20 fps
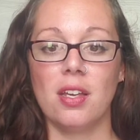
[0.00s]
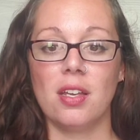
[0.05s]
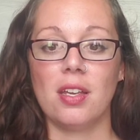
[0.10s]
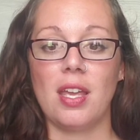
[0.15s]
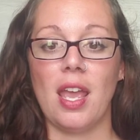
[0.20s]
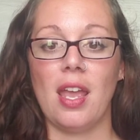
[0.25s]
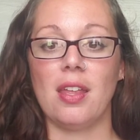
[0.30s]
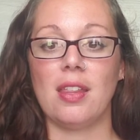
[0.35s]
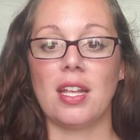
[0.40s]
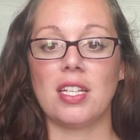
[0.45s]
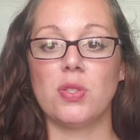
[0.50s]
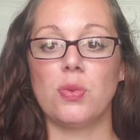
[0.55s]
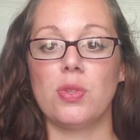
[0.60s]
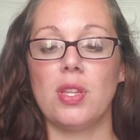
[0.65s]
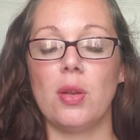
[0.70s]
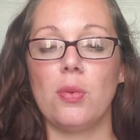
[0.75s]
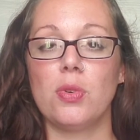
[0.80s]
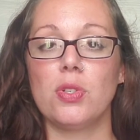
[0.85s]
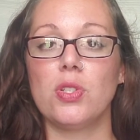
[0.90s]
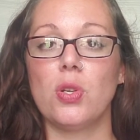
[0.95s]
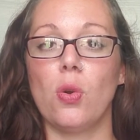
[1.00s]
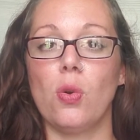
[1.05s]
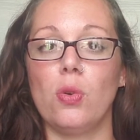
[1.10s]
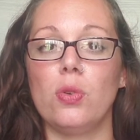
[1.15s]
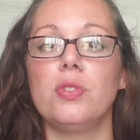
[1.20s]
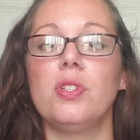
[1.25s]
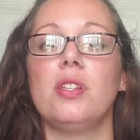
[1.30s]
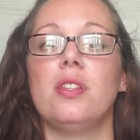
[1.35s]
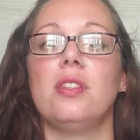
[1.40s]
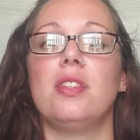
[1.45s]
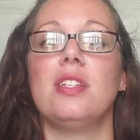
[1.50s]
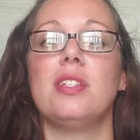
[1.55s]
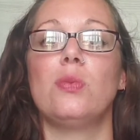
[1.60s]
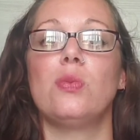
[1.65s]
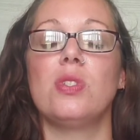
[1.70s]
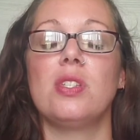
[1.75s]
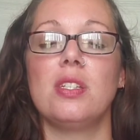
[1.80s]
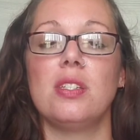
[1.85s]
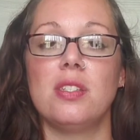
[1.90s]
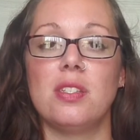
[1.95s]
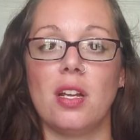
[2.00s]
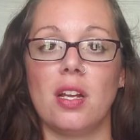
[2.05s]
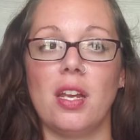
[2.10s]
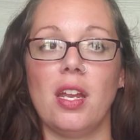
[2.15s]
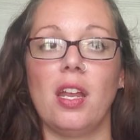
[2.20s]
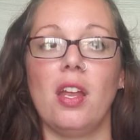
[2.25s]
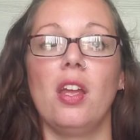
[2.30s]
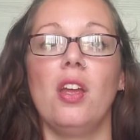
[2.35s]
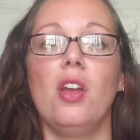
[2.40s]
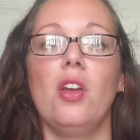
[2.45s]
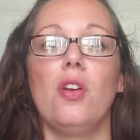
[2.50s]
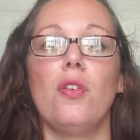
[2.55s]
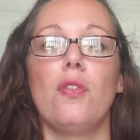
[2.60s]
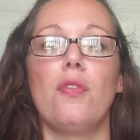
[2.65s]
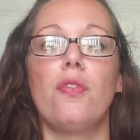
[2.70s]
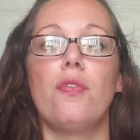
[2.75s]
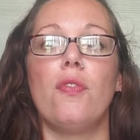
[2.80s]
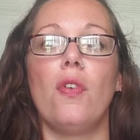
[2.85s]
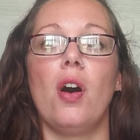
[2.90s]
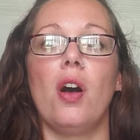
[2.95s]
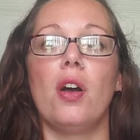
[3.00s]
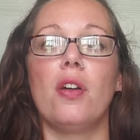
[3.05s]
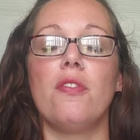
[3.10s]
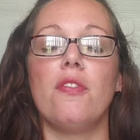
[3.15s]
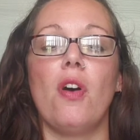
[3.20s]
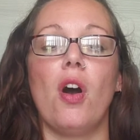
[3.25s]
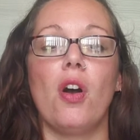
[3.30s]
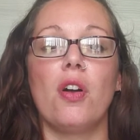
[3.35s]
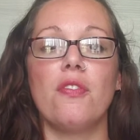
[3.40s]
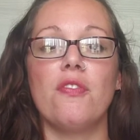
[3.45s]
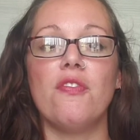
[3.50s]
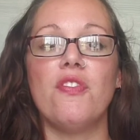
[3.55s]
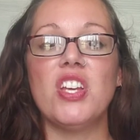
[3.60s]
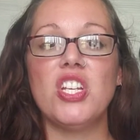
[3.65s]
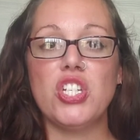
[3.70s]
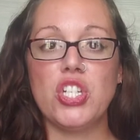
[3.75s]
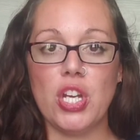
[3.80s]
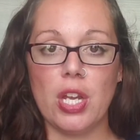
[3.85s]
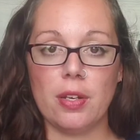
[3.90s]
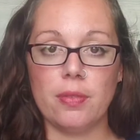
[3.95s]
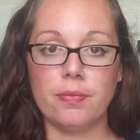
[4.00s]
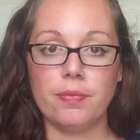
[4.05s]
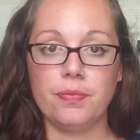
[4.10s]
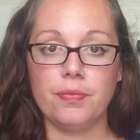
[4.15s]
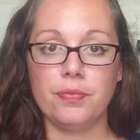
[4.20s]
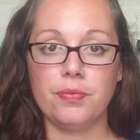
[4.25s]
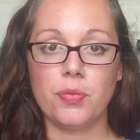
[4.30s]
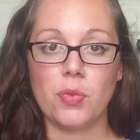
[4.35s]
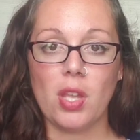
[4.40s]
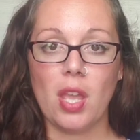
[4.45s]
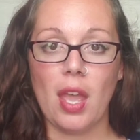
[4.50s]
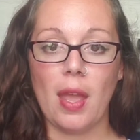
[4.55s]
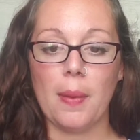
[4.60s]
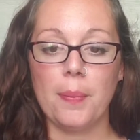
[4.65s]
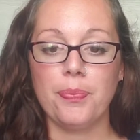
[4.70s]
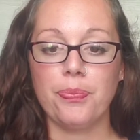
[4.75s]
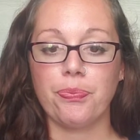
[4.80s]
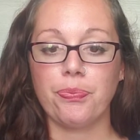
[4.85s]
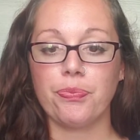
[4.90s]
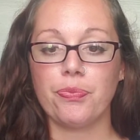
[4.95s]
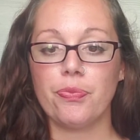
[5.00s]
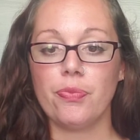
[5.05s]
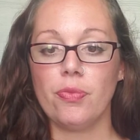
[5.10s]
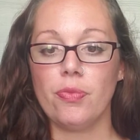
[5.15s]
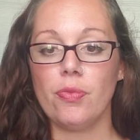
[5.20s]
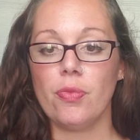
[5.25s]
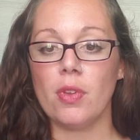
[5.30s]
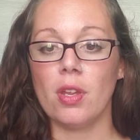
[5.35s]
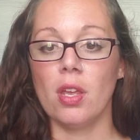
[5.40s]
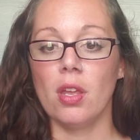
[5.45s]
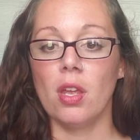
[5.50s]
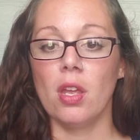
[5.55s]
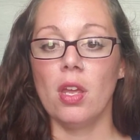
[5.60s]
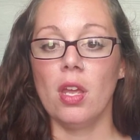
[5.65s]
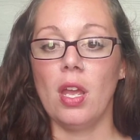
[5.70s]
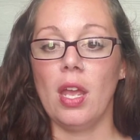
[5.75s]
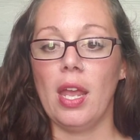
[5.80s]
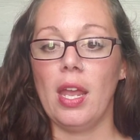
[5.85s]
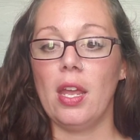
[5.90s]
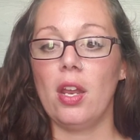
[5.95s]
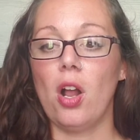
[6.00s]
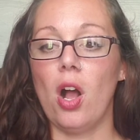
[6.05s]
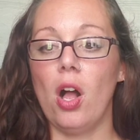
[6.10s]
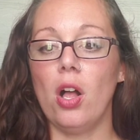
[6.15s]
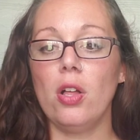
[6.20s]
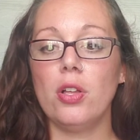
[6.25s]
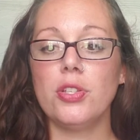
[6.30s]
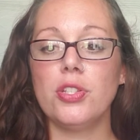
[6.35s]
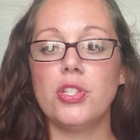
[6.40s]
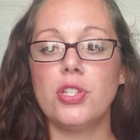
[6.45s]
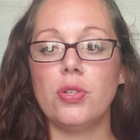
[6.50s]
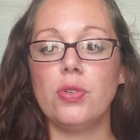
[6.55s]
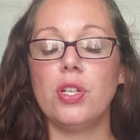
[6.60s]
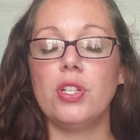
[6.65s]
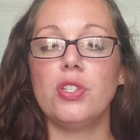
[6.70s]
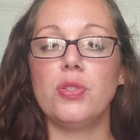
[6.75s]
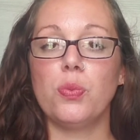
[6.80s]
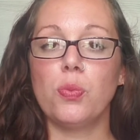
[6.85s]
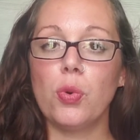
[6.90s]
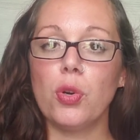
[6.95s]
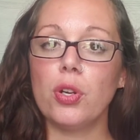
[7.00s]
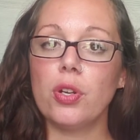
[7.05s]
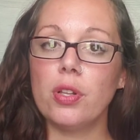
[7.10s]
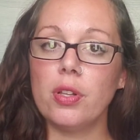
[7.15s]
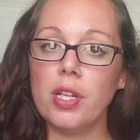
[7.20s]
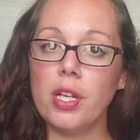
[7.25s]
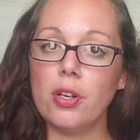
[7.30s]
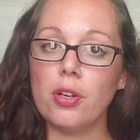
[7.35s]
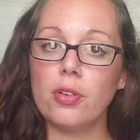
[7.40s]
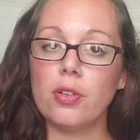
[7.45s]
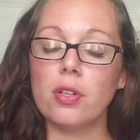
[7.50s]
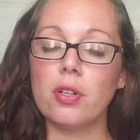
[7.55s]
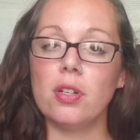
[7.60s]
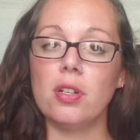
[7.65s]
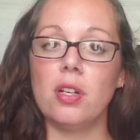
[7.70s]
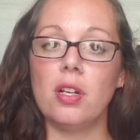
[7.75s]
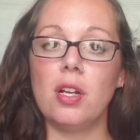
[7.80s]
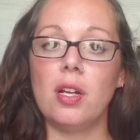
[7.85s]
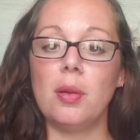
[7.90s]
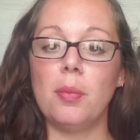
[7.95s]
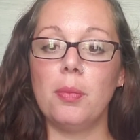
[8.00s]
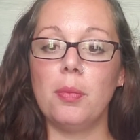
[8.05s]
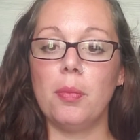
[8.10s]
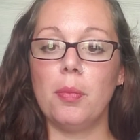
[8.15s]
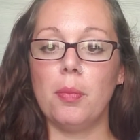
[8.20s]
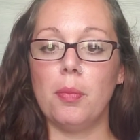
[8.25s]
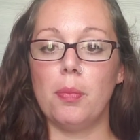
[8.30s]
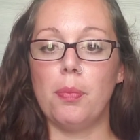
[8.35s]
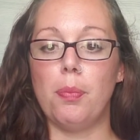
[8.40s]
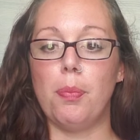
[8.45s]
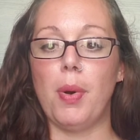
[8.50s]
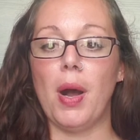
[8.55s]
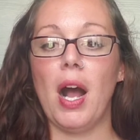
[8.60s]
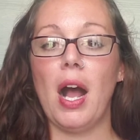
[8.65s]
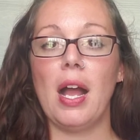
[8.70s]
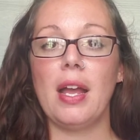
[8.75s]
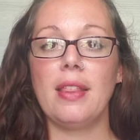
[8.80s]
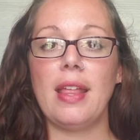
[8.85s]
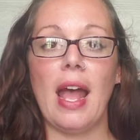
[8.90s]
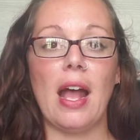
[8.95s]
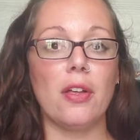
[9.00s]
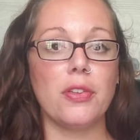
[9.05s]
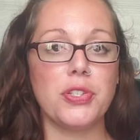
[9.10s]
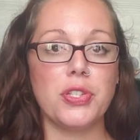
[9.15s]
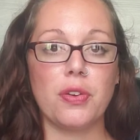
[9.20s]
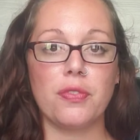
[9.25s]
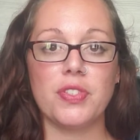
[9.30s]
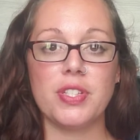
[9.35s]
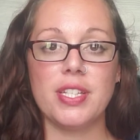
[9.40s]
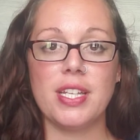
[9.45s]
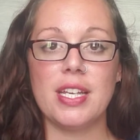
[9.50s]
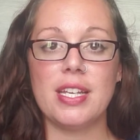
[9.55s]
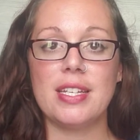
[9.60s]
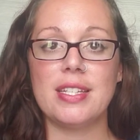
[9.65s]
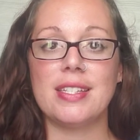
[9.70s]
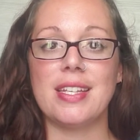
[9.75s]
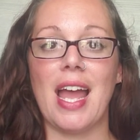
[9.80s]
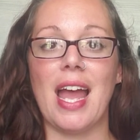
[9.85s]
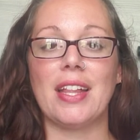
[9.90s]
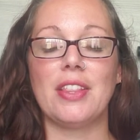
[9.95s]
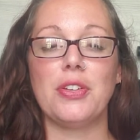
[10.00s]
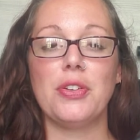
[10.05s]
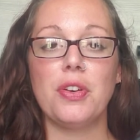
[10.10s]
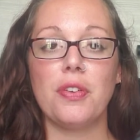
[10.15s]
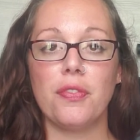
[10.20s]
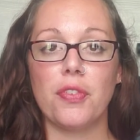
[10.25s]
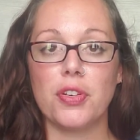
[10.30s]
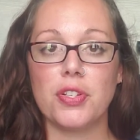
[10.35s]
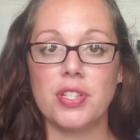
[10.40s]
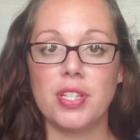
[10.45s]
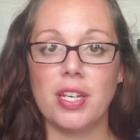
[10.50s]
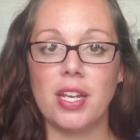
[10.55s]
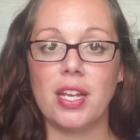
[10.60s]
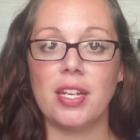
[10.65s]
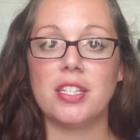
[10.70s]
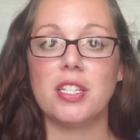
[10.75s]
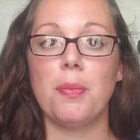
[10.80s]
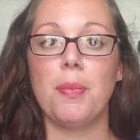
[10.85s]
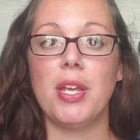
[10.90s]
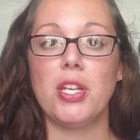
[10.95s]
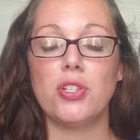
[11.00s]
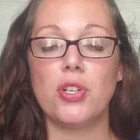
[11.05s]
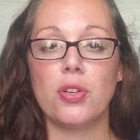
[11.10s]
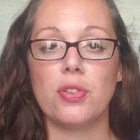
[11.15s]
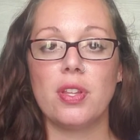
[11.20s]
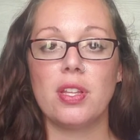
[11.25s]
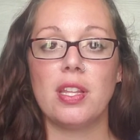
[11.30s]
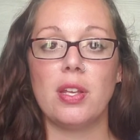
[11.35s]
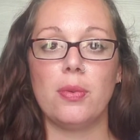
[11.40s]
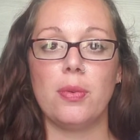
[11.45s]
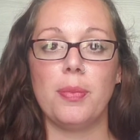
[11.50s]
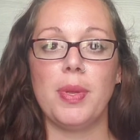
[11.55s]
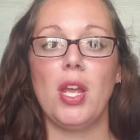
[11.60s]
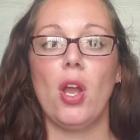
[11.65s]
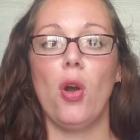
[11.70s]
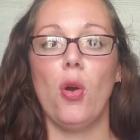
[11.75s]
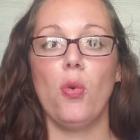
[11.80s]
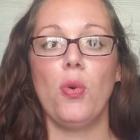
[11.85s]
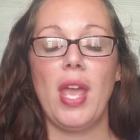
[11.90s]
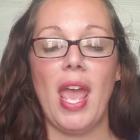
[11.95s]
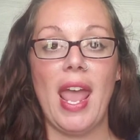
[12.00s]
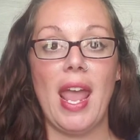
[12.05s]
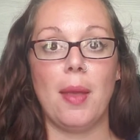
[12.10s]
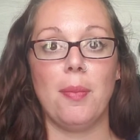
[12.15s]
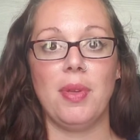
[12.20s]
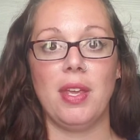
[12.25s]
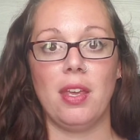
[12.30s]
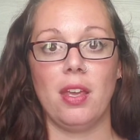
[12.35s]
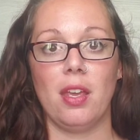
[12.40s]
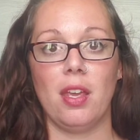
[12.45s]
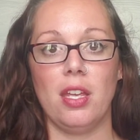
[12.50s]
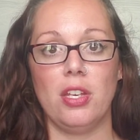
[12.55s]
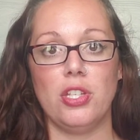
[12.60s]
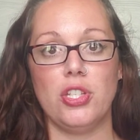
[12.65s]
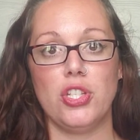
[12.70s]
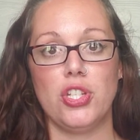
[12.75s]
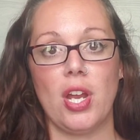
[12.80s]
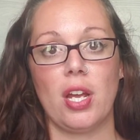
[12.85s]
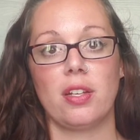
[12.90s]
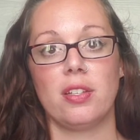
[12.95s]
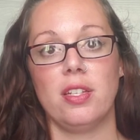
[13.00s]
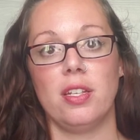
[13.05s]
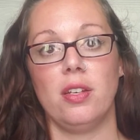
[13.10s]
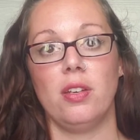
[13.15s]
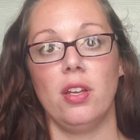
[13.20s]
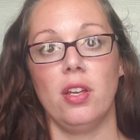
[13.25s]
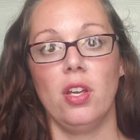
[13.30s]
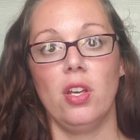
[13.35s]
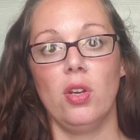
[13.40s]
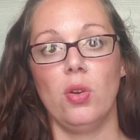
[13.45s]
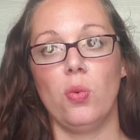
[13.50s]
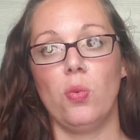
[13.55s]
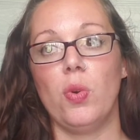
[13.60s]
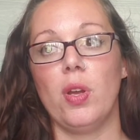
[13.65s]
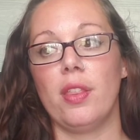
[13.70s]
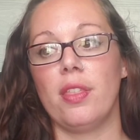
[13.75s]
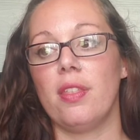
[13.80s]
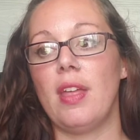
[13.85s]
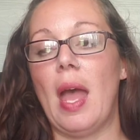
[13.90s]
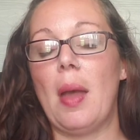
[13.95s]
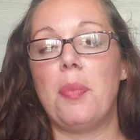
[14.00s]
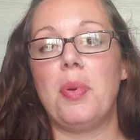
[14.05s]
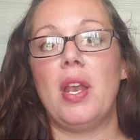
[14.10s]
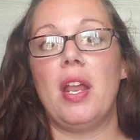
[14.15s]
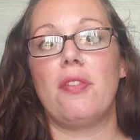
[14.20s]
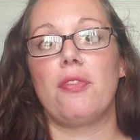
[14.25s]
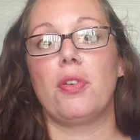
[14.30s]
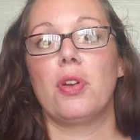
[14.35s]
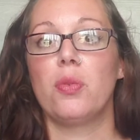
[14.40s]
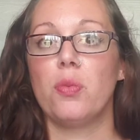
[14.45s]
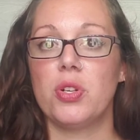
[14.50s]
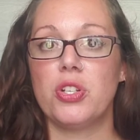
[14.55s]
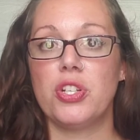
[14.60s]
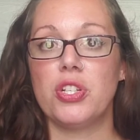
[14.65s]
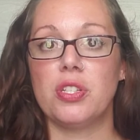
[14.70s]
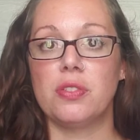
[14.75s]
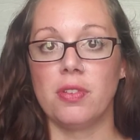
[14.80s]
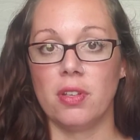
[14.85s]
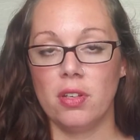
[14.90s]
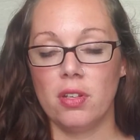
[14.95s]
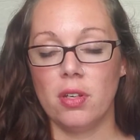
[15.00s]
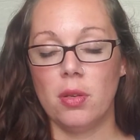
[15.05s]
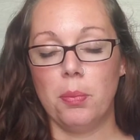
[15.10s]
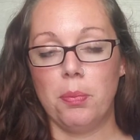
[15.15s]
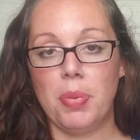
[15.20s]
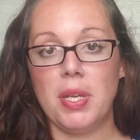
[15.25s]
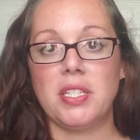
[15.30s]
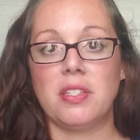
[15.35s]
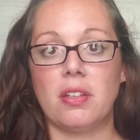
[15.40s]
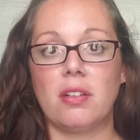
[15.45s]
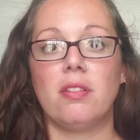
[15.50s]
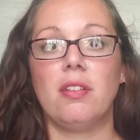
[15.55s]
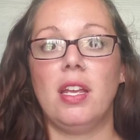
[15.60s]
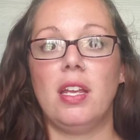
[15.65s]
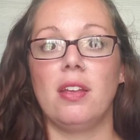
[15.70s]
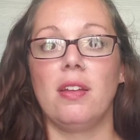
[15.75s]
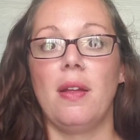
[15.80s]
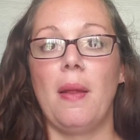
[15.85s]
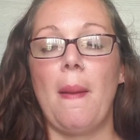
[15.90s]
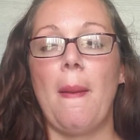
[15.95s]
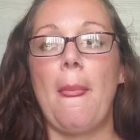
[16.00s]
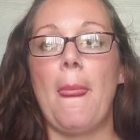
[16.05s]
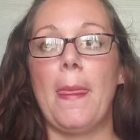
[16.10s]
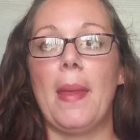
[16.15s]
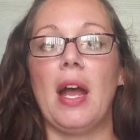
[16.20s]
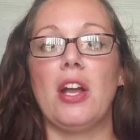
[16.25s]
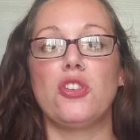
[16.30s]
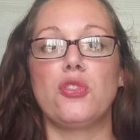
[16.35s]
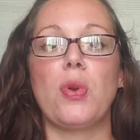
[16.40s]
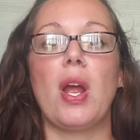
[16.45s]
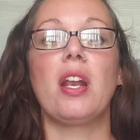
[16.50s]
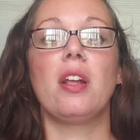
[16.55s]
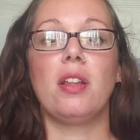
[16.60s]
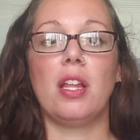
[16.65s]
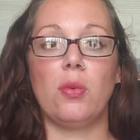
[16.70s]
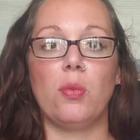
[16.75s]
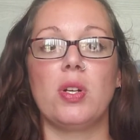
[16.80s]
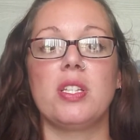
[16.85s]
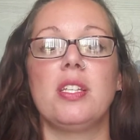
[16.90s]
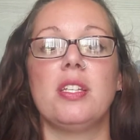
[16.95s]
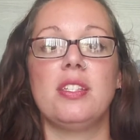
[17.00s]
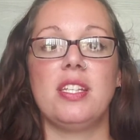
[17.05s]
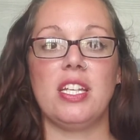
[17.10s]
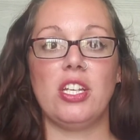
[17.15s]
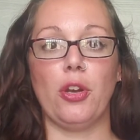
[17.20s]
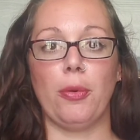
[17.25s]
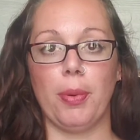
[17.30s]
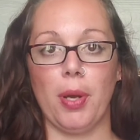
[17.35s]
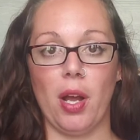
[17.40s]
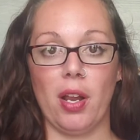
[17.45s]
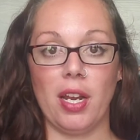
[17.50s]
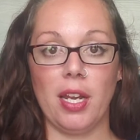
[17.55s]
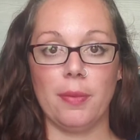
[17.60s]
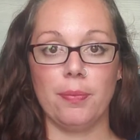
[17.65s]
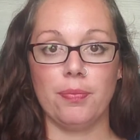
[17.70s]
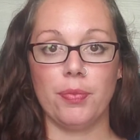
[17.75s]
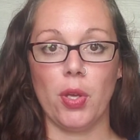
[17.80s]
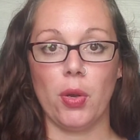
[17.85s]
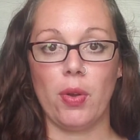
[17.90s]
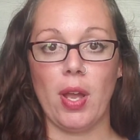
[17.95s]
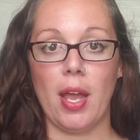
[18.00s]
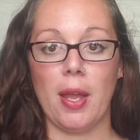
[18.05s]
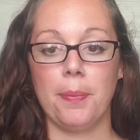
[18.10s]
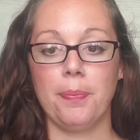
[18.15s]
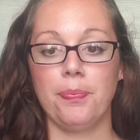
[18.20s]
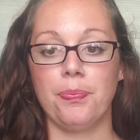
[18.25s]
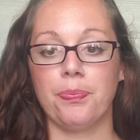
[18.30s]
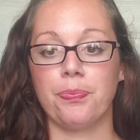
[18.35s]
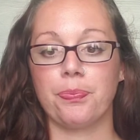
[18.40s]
Okay, that's what they were told. This was a study on vision. Okay, and all students were cleared by the health services at the university to make sure that they would be okay being injected with epinephrine, which is basically adrenaline once it's in your body. Okay.